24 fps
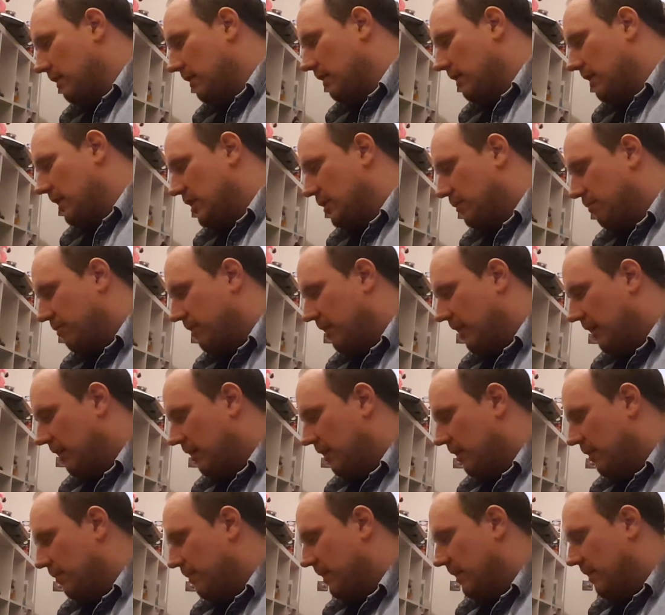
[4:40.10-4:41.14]
That was pretty
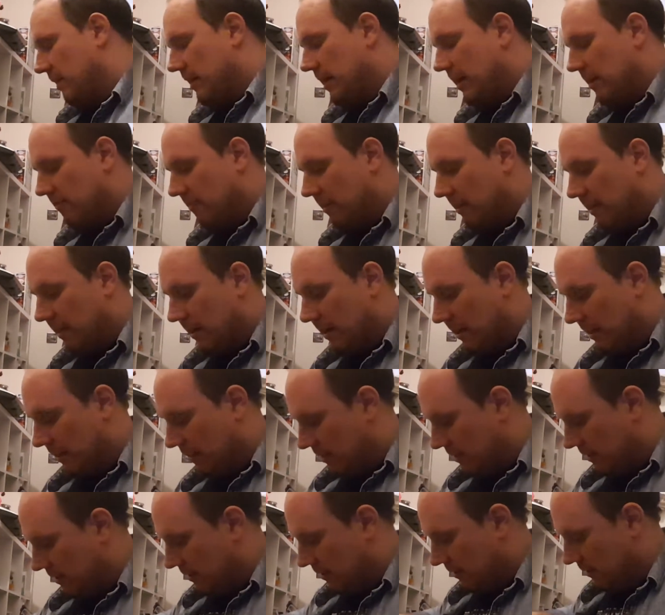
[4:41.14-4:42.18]
good, about Henry VIII
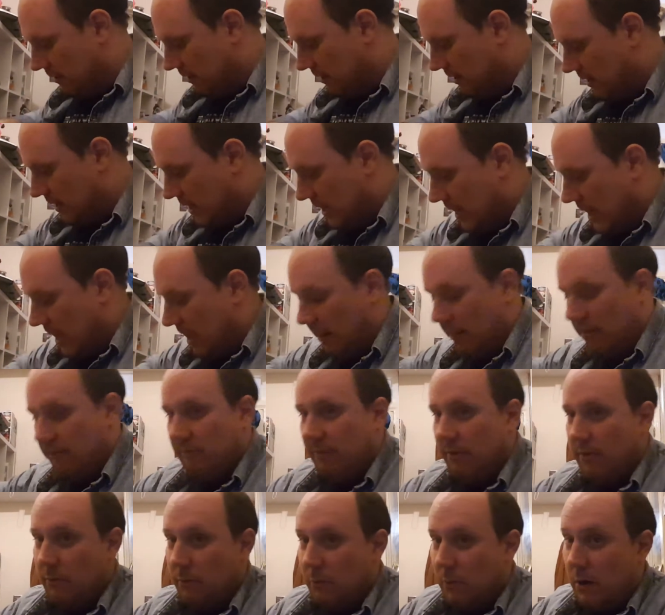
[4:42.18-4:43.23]
getting
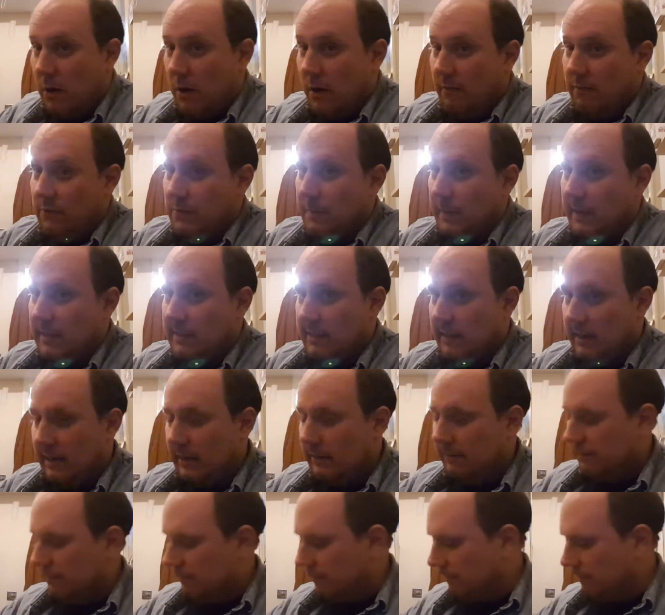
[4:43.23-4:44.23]
through the wives, basically.